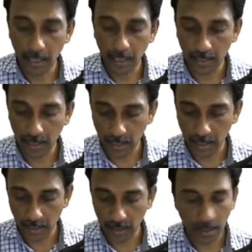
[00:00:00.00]
index
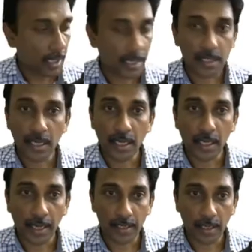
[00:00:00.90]
register. Let us
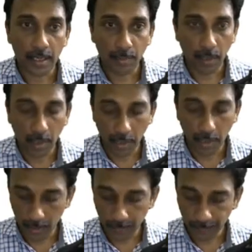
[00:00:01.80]
take an example
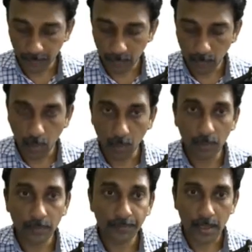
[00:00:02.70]
here.
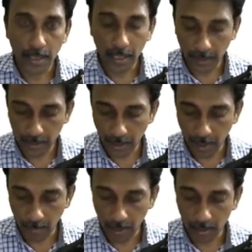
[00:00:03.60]
Move cx
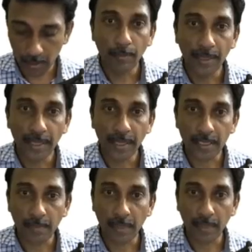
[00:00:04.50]
comma
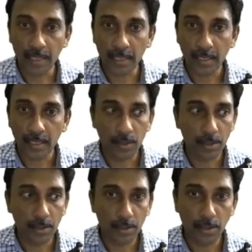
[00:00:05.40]
bx plus
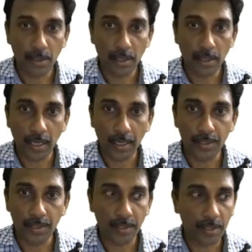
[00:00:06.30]

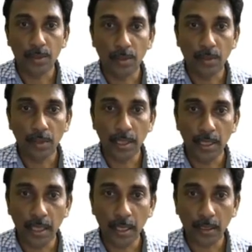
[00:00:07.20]
0010h. So
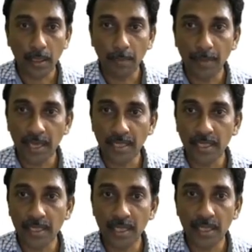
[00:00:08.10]
here the
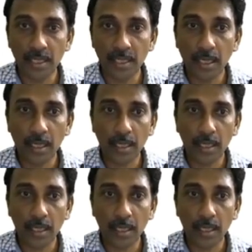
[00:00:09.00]
base register